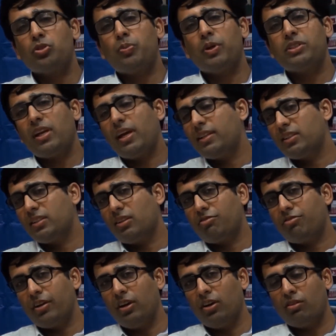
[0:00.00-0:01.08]
specialize in the
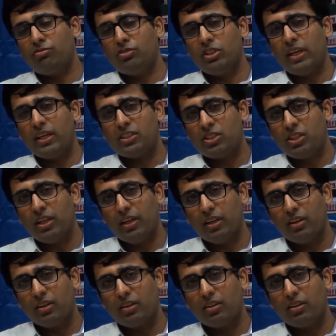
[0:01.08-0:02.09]
field of GST,